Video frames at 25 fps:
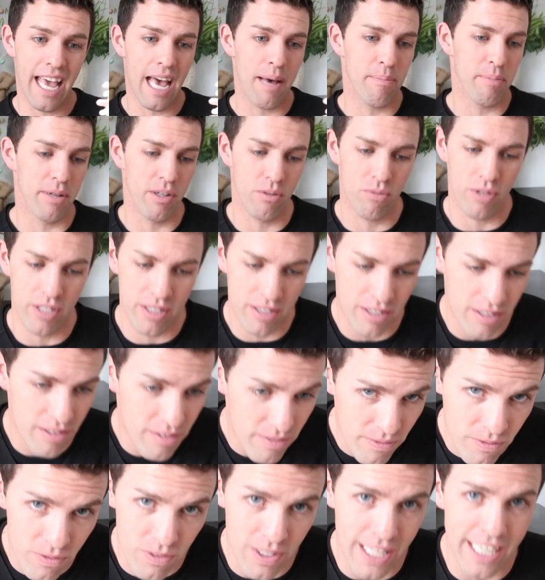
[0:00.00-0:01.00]
happen with
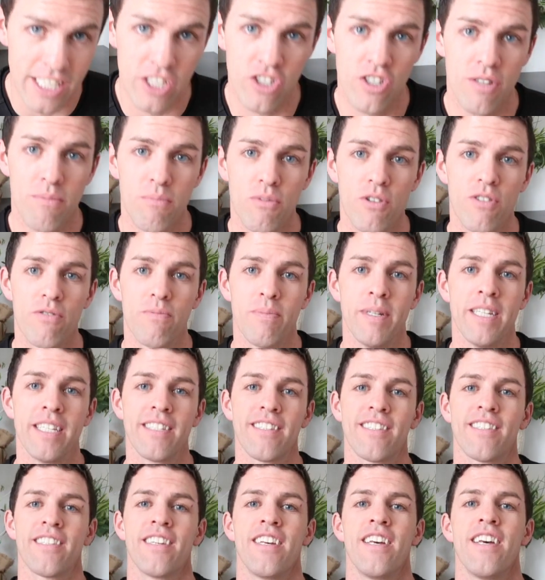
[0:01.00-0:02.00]
flexion
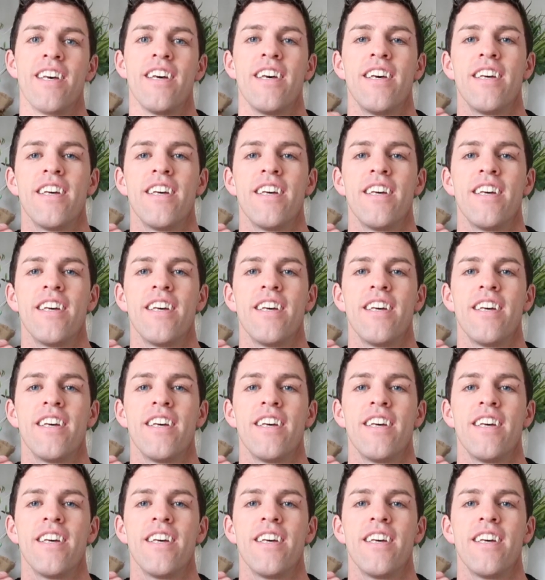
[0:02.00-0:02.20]
movements,